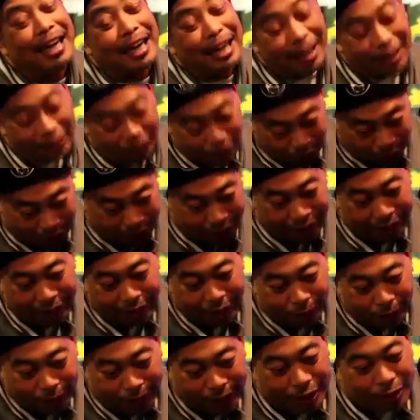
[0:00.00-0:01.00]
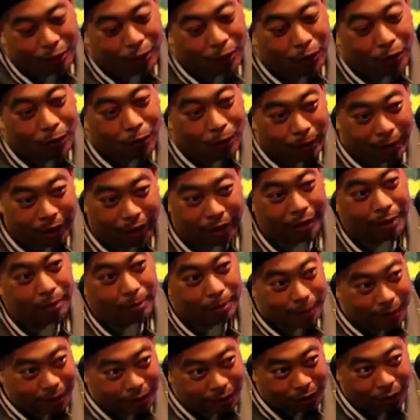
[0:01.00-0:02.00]
Right, and we toured with them and
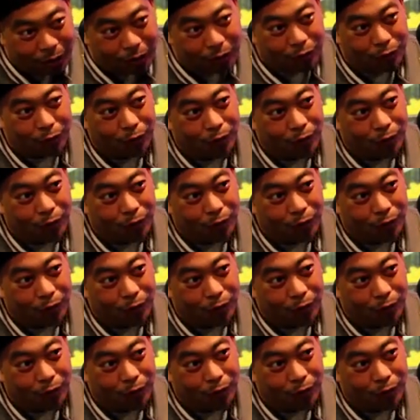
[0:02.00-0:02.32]
so forth.